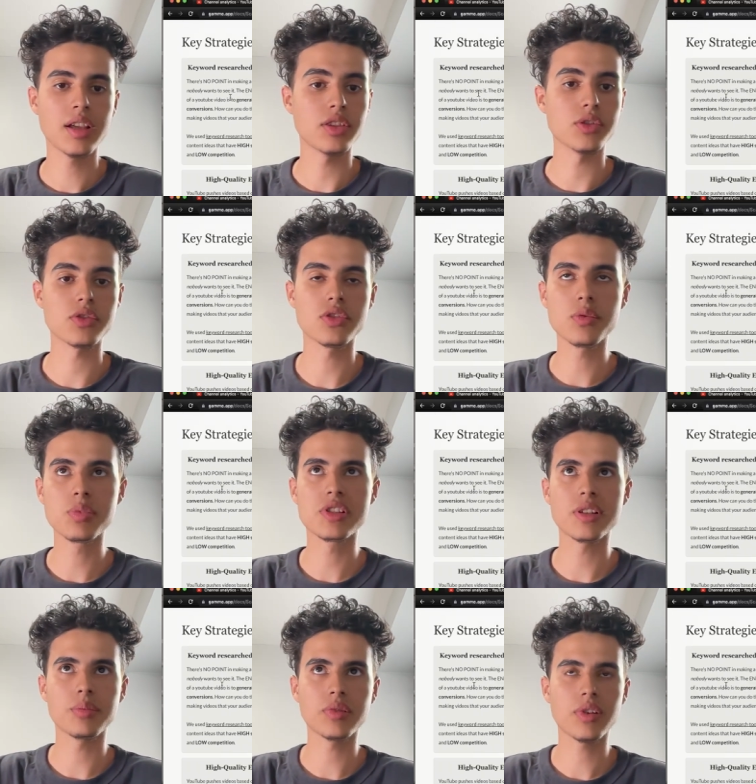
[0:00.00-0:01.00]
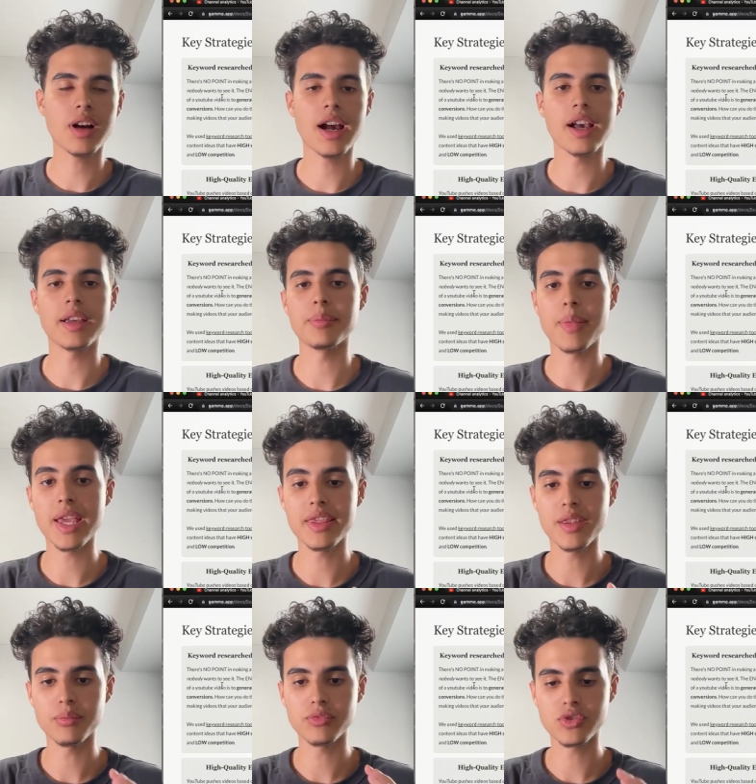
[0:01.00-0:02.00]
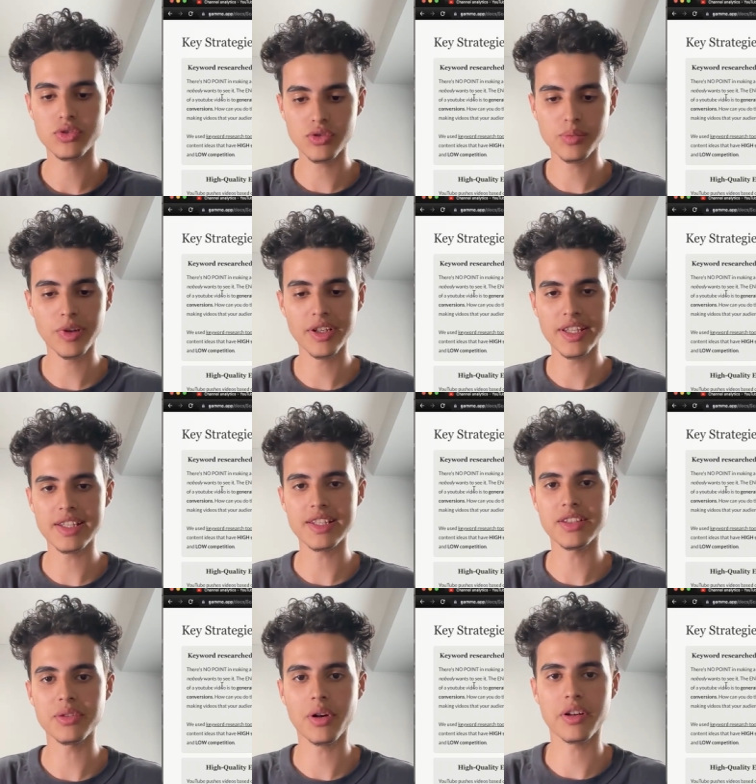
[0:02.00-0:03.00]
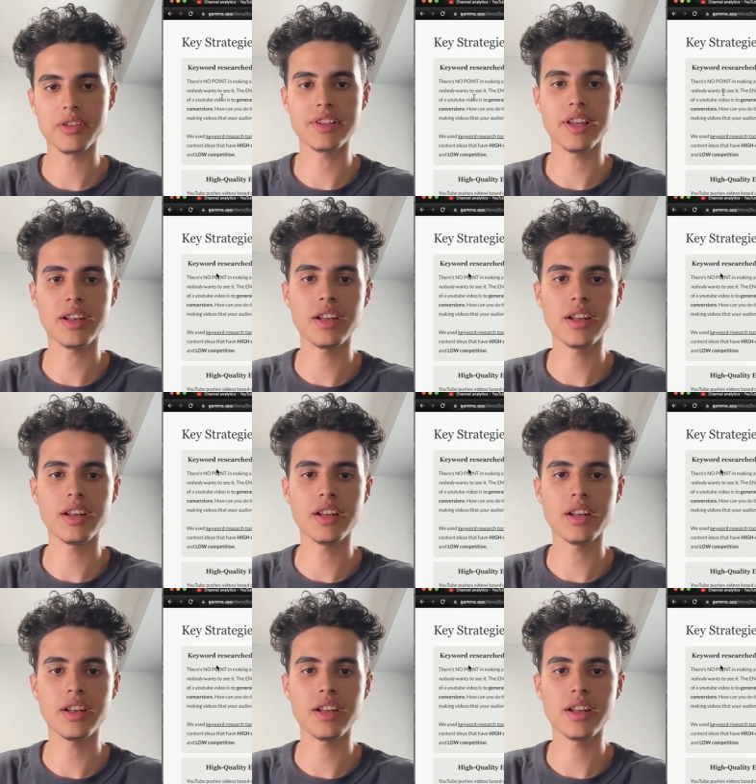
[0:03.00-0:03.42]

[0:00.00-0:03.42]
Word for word: They're super simple. I've made them super easy to understand.